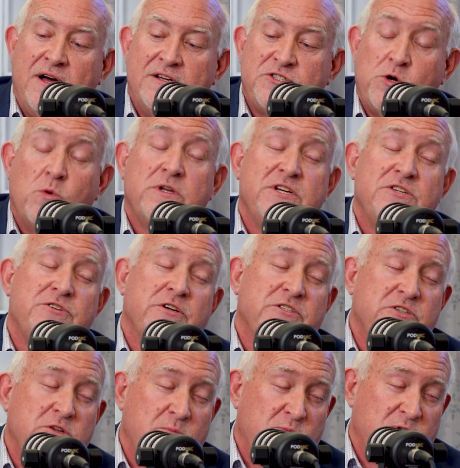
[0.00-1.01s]
school
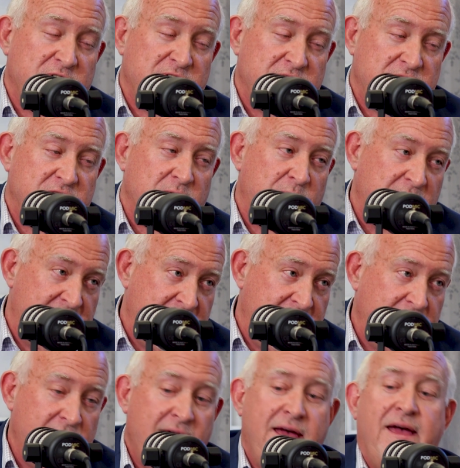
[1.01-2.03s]
districts to
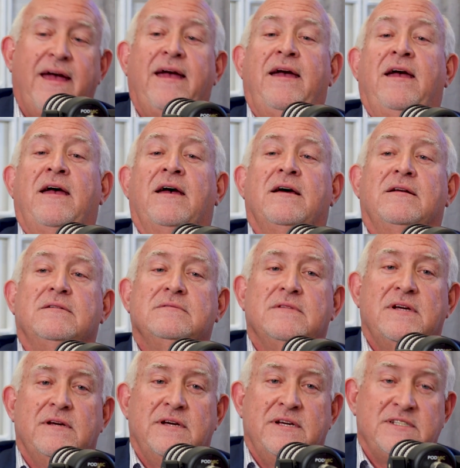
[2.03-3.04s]
participate in
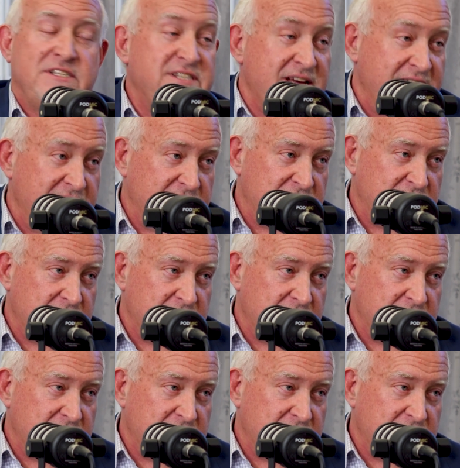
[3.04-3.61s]
incentives.